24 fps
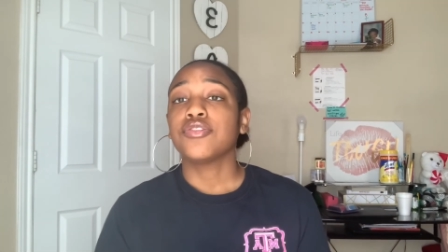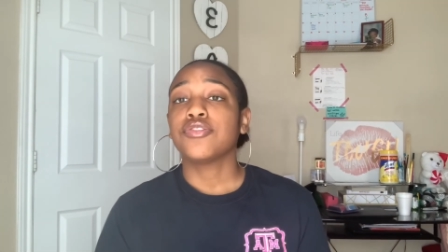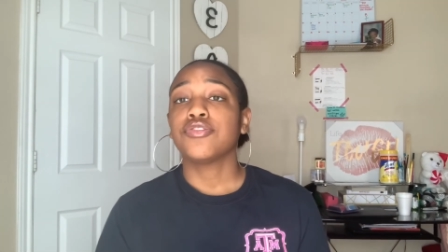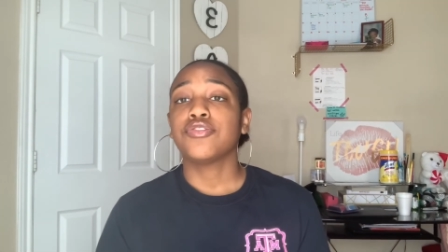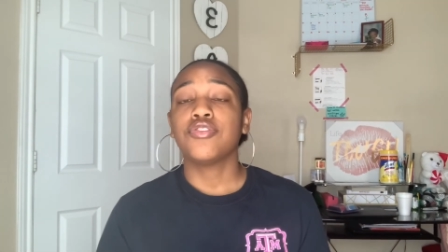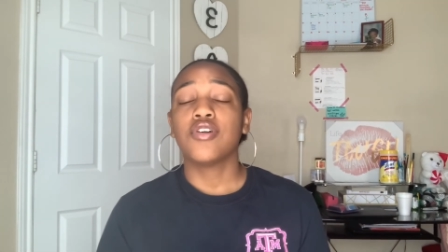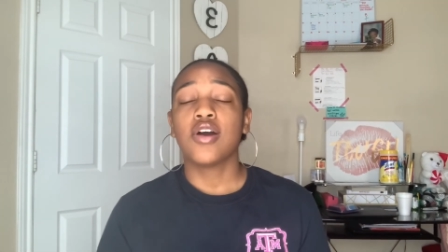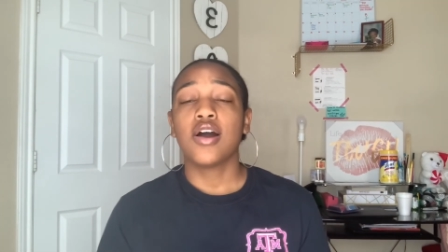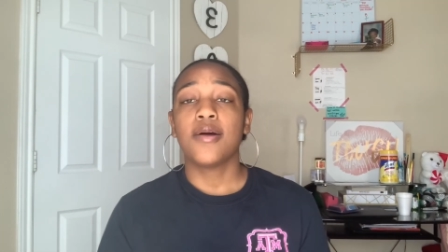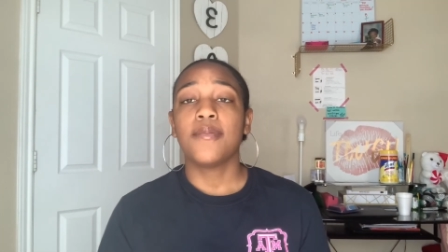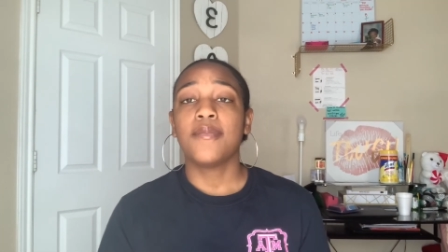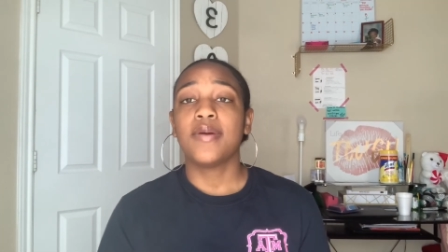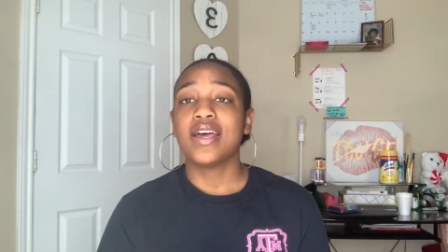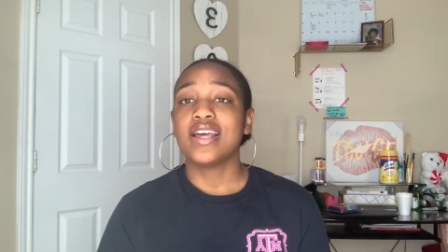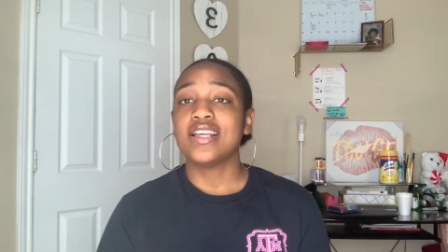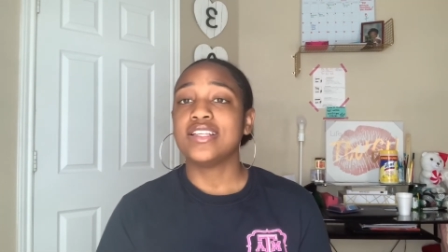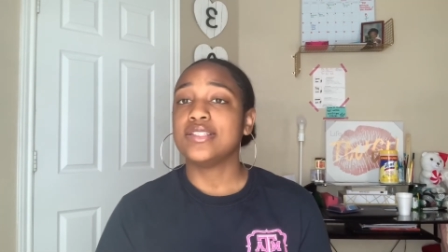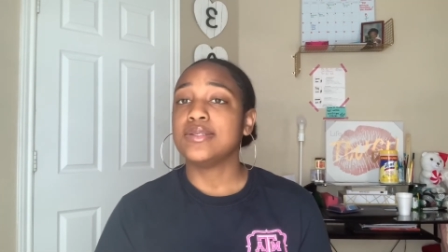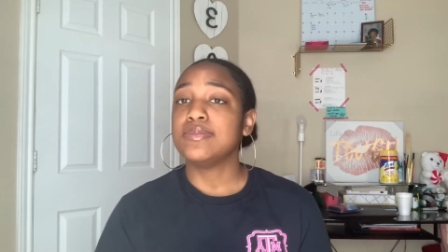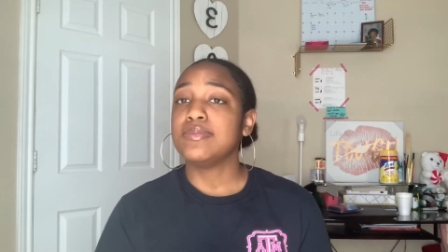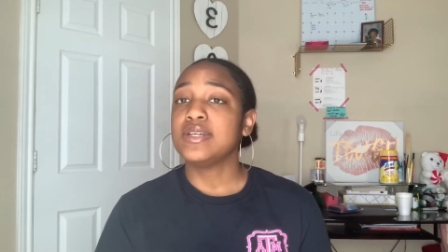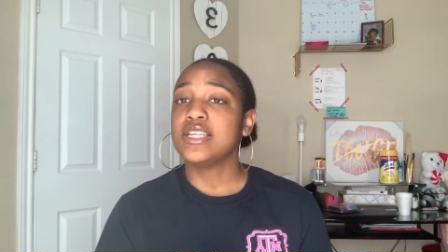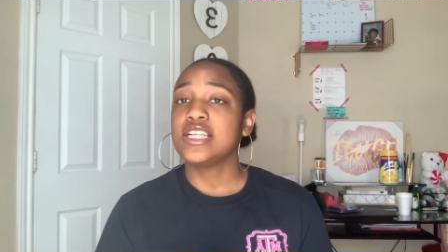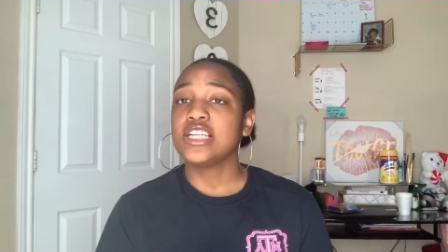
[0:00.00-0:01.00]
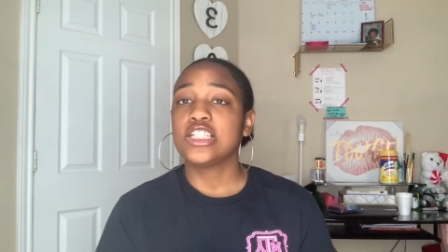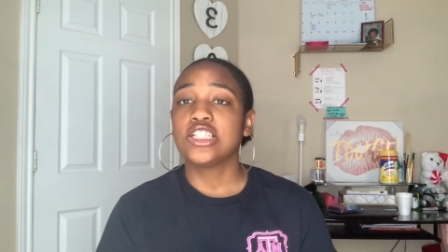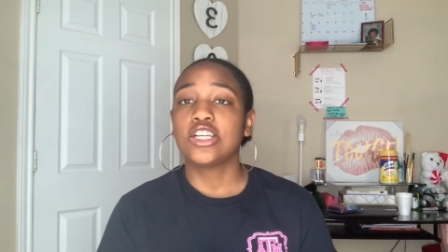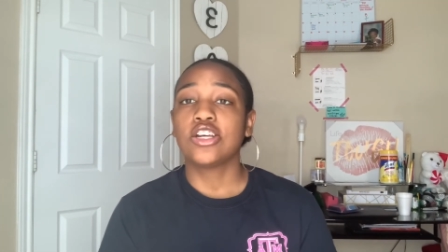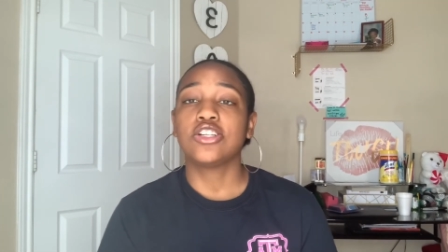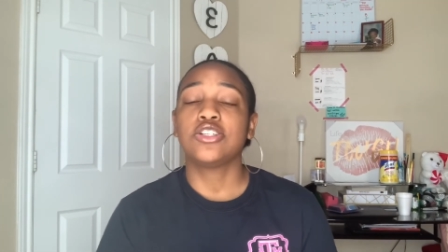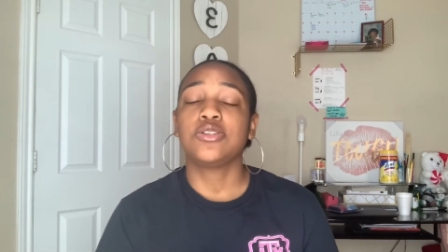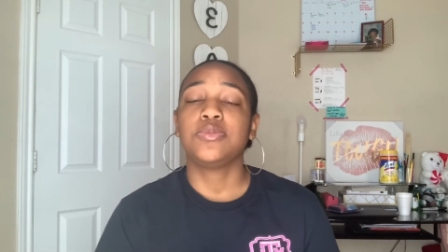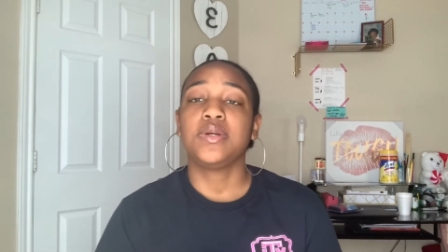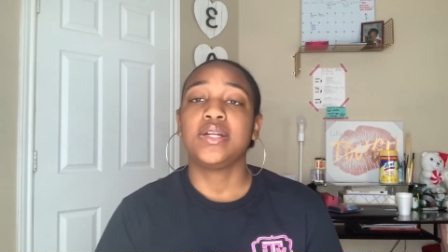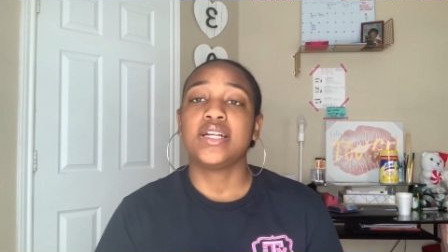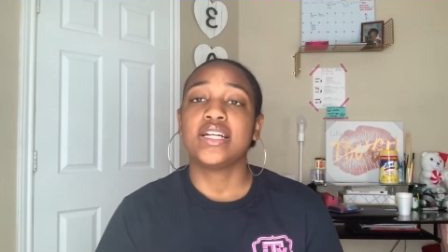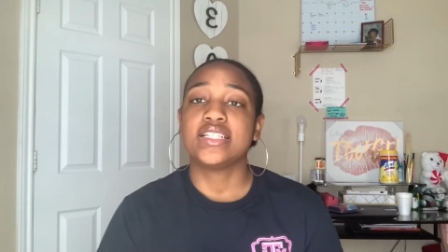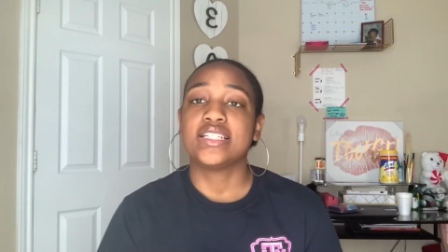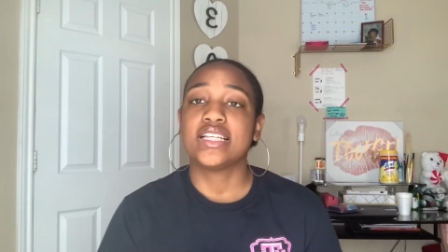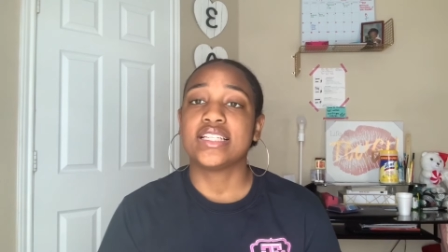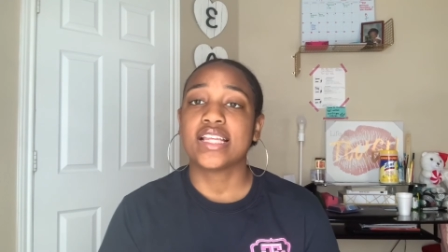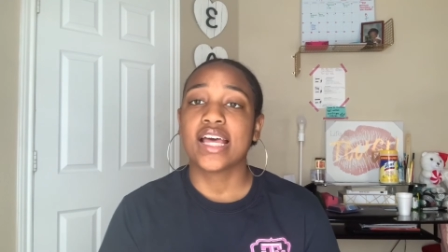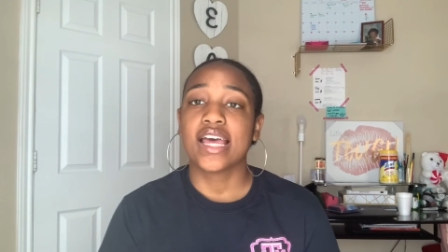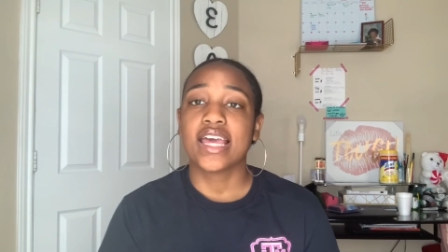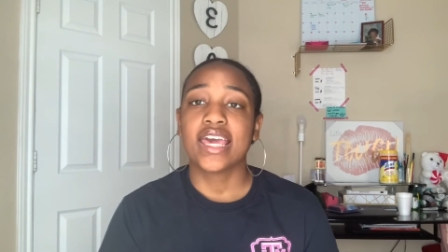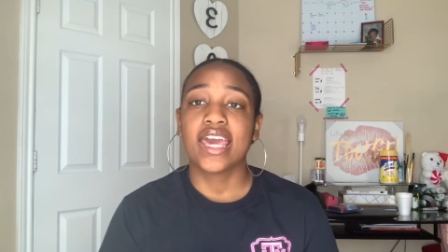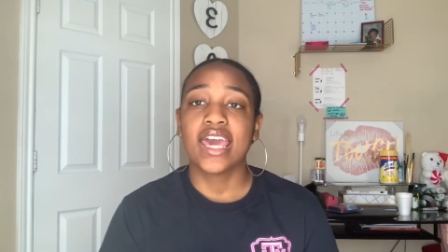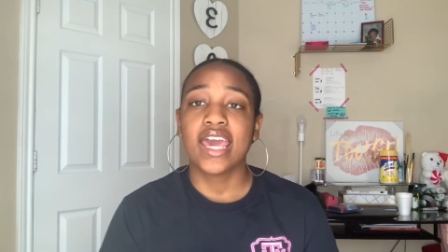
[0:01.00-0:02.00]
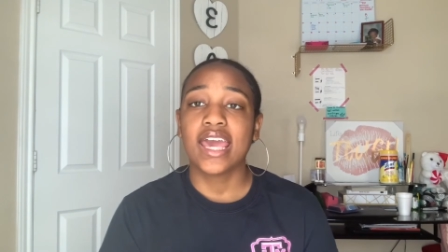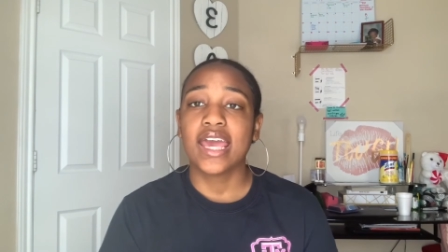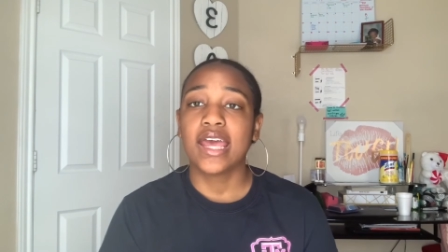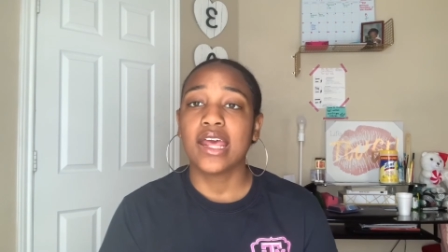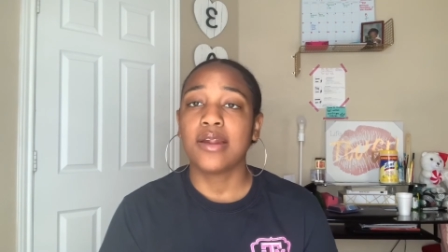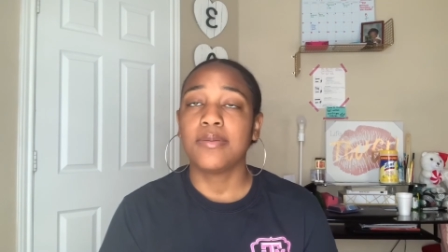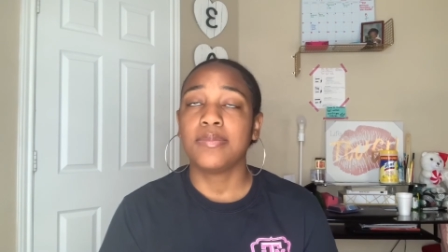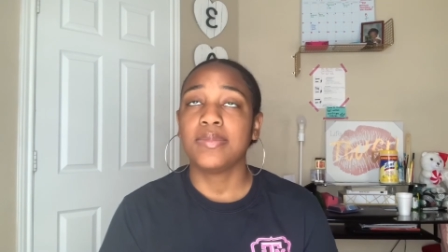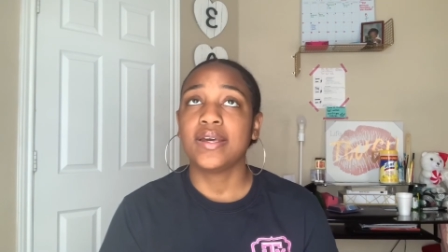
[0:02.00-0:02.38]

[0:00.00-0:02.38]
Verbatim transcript: from as many social medias as I can